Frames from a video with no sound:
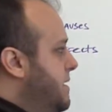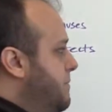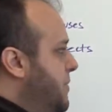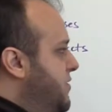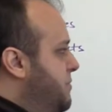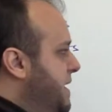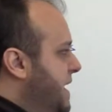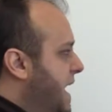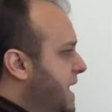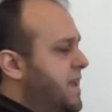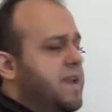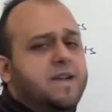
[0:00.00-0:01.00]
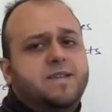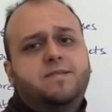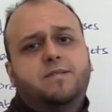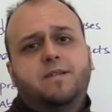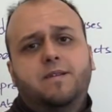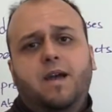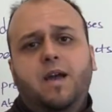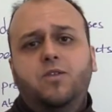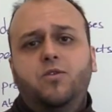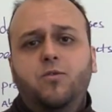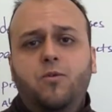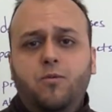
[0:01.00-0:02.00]
must be analyzed,
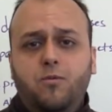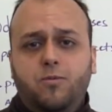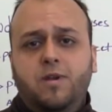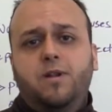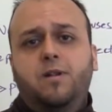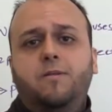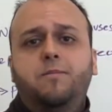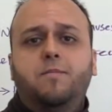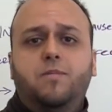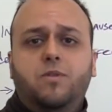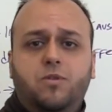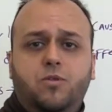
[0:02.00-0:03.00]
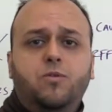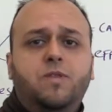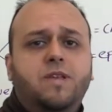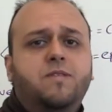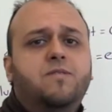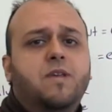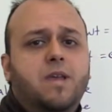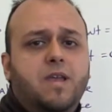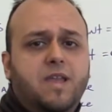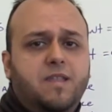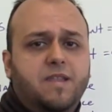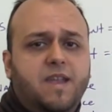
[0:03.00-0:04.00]
and you will do this
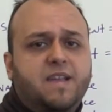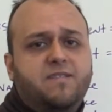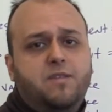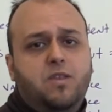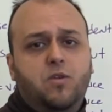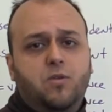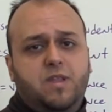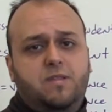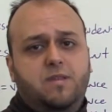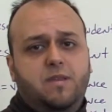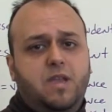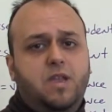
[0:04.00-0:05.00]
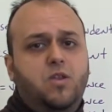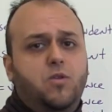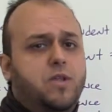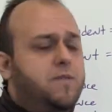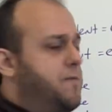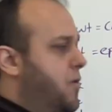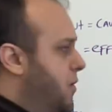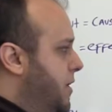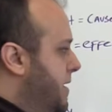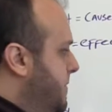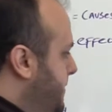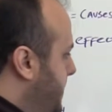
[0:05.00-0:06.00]
in the next unit, in Unit 4.